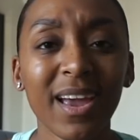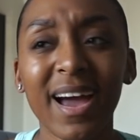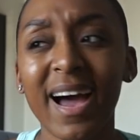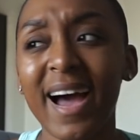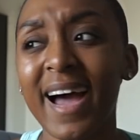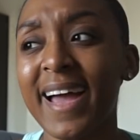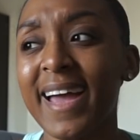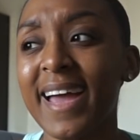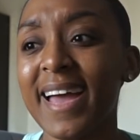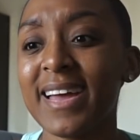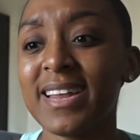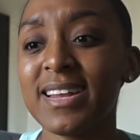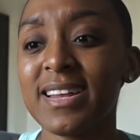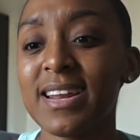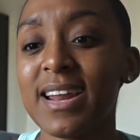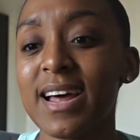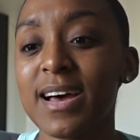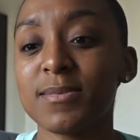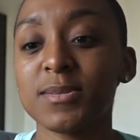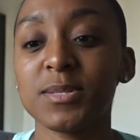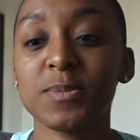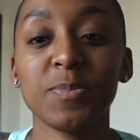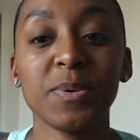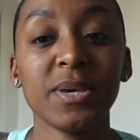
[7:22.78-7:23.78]
I ended
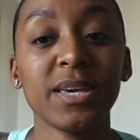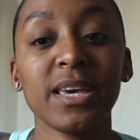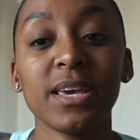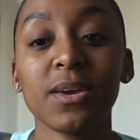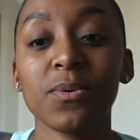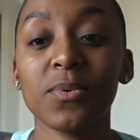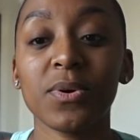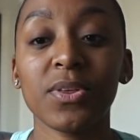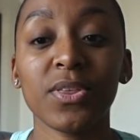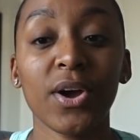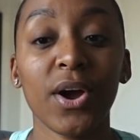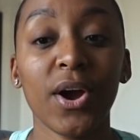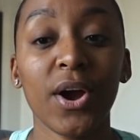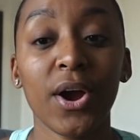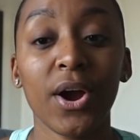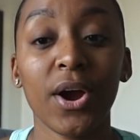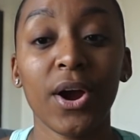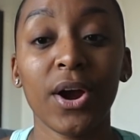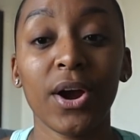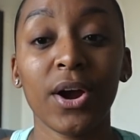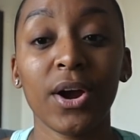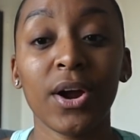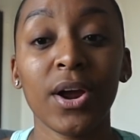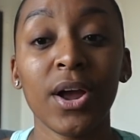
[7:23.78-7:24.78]
up speaking with
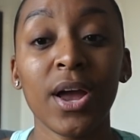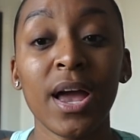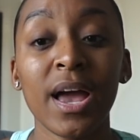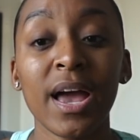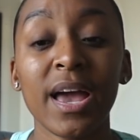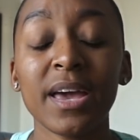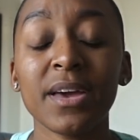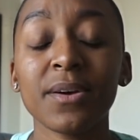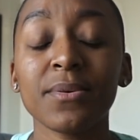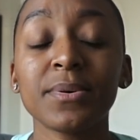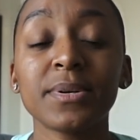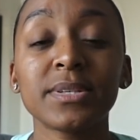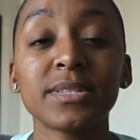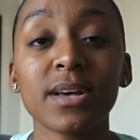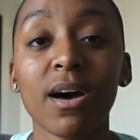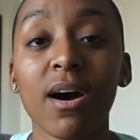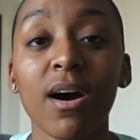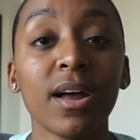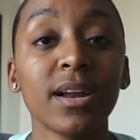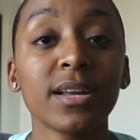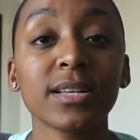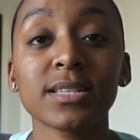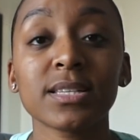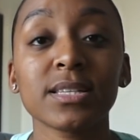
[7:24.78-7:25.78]
her. It was
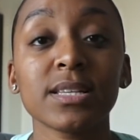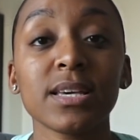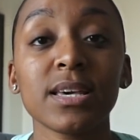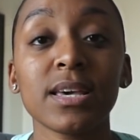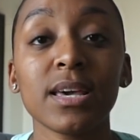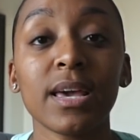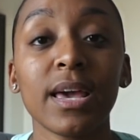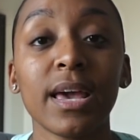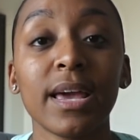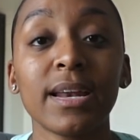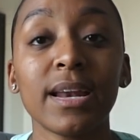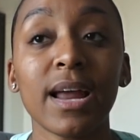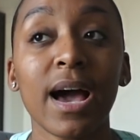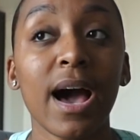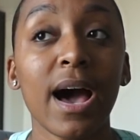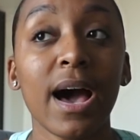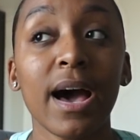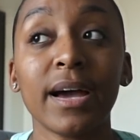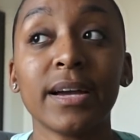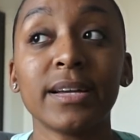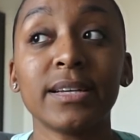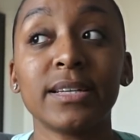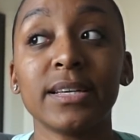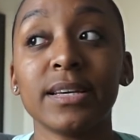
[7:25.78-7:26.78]
honestly an
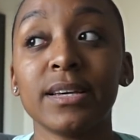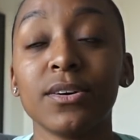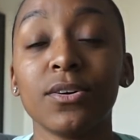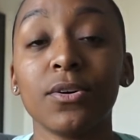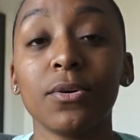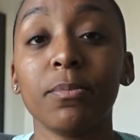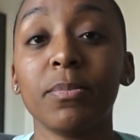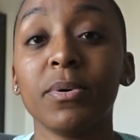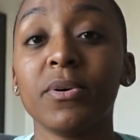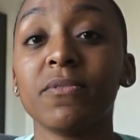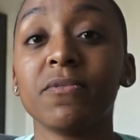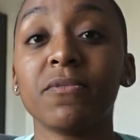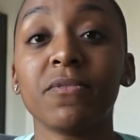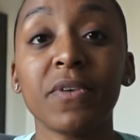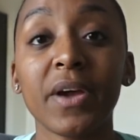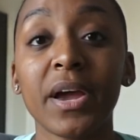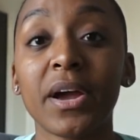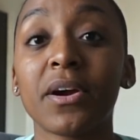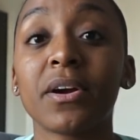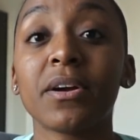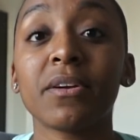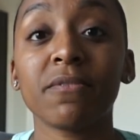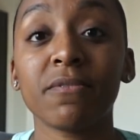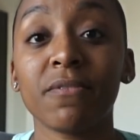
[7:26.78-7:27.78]
ideal but
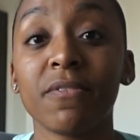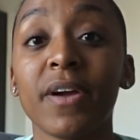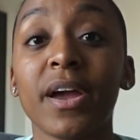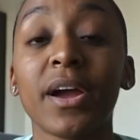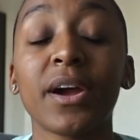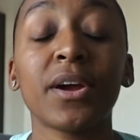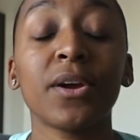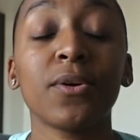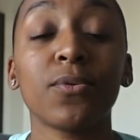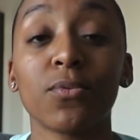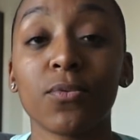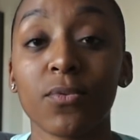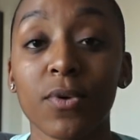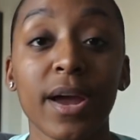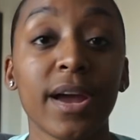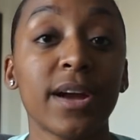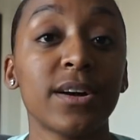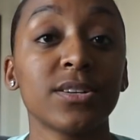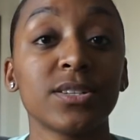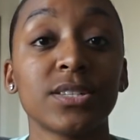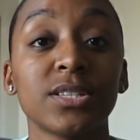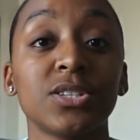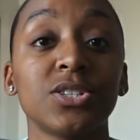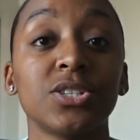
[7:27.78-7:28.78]
very, very
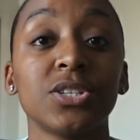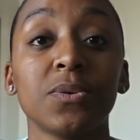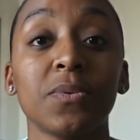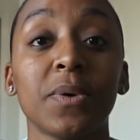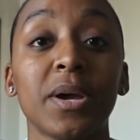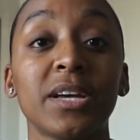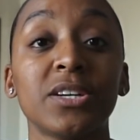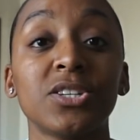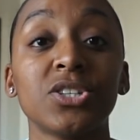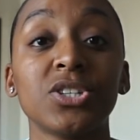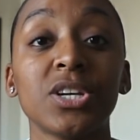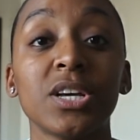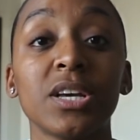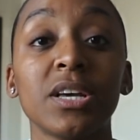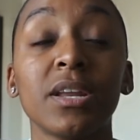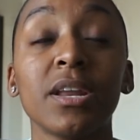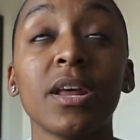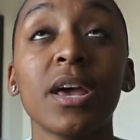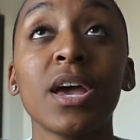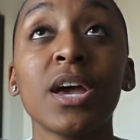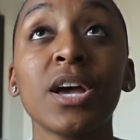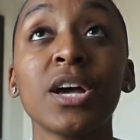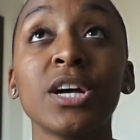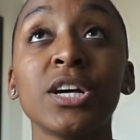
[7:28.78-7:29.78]
rare
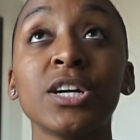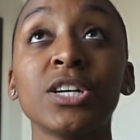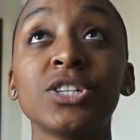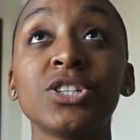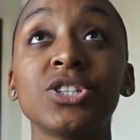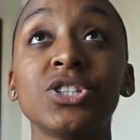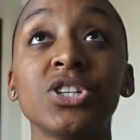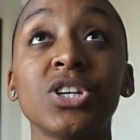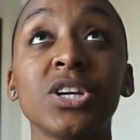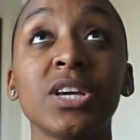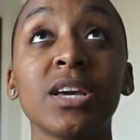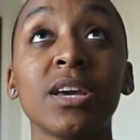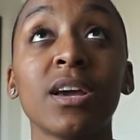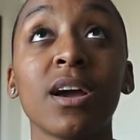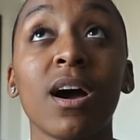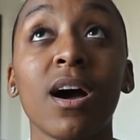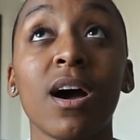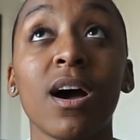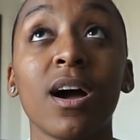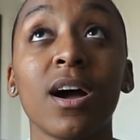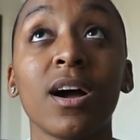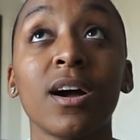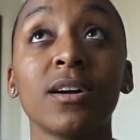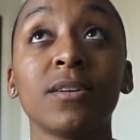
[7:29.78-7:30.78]
situation. She
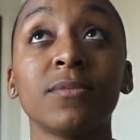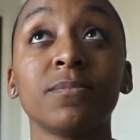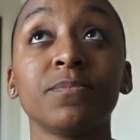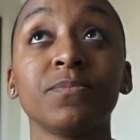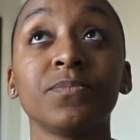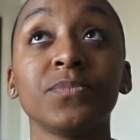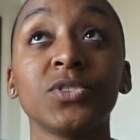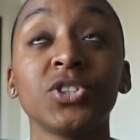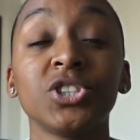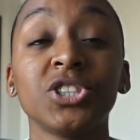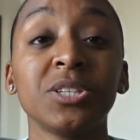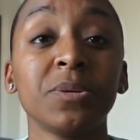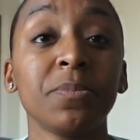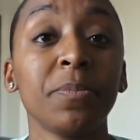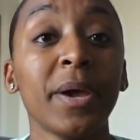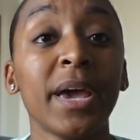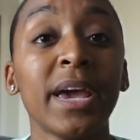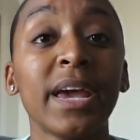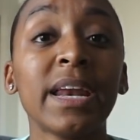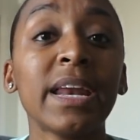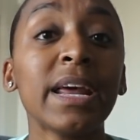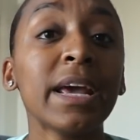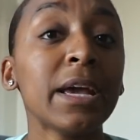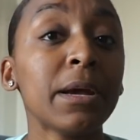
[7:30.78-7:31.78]

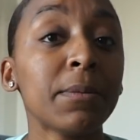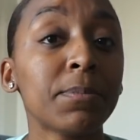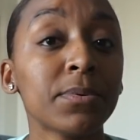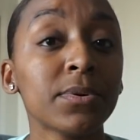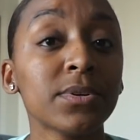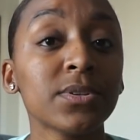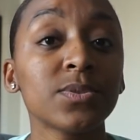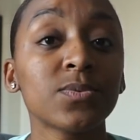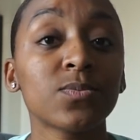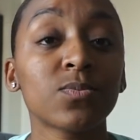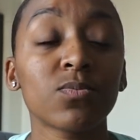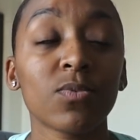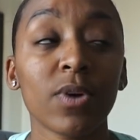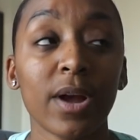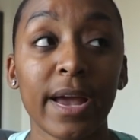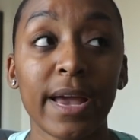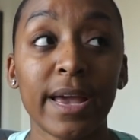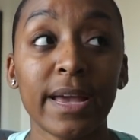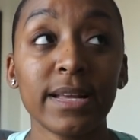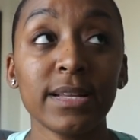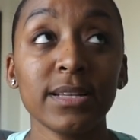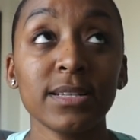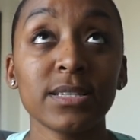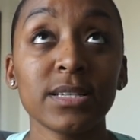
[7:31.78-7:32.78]
paid April's
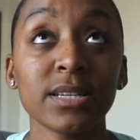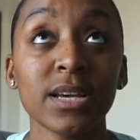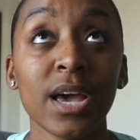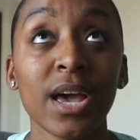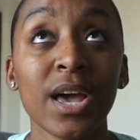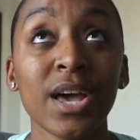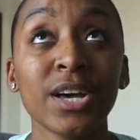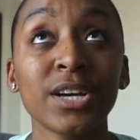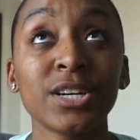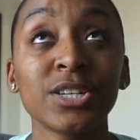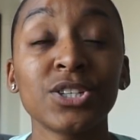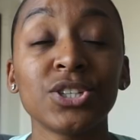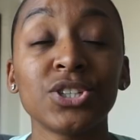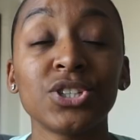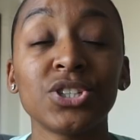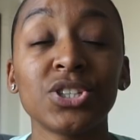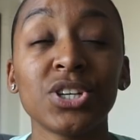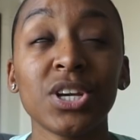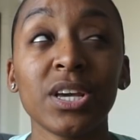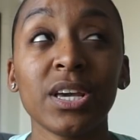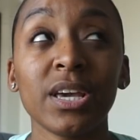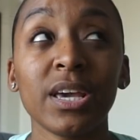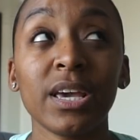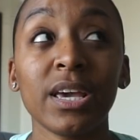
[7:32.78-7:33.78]
rent.
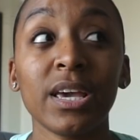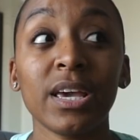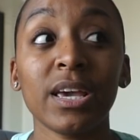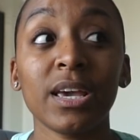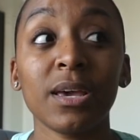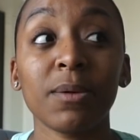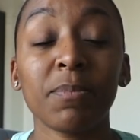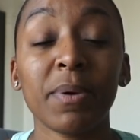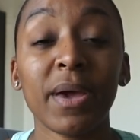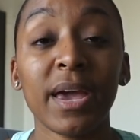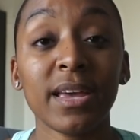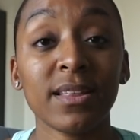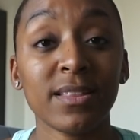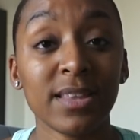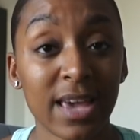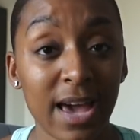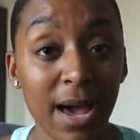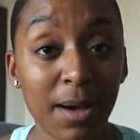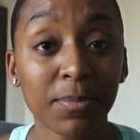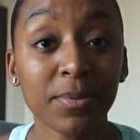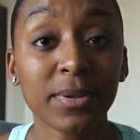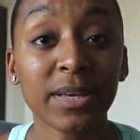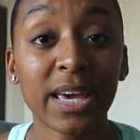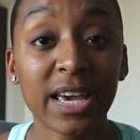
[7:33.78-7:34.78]
She paid the
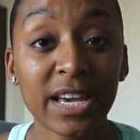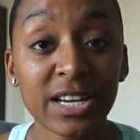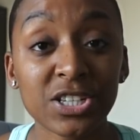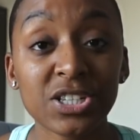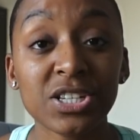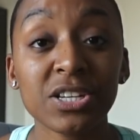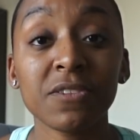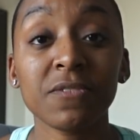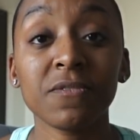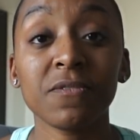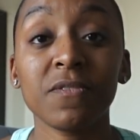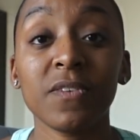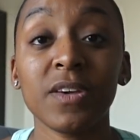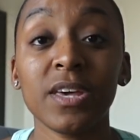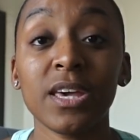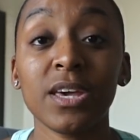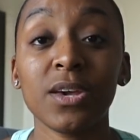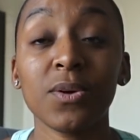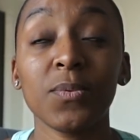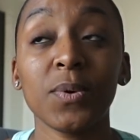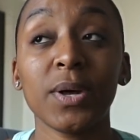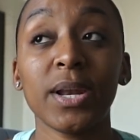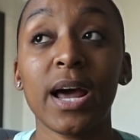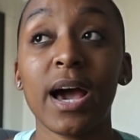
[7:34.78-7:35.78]
application
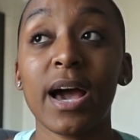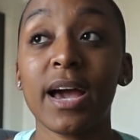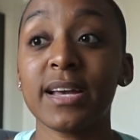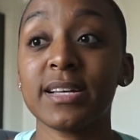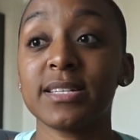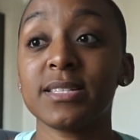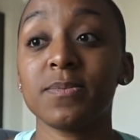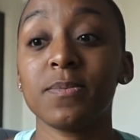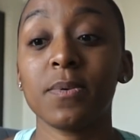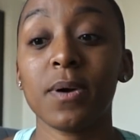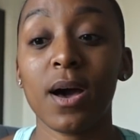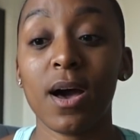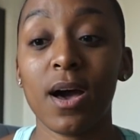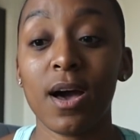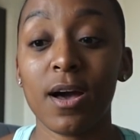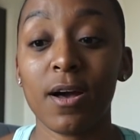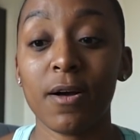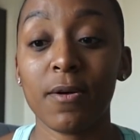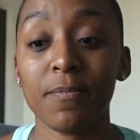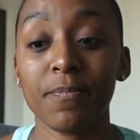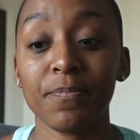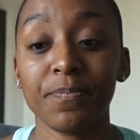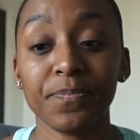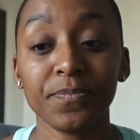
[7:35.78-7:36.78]
fee when I had
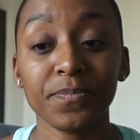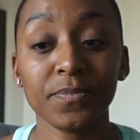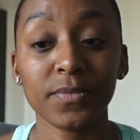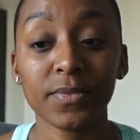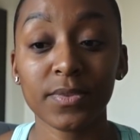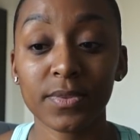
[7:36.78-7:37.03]
to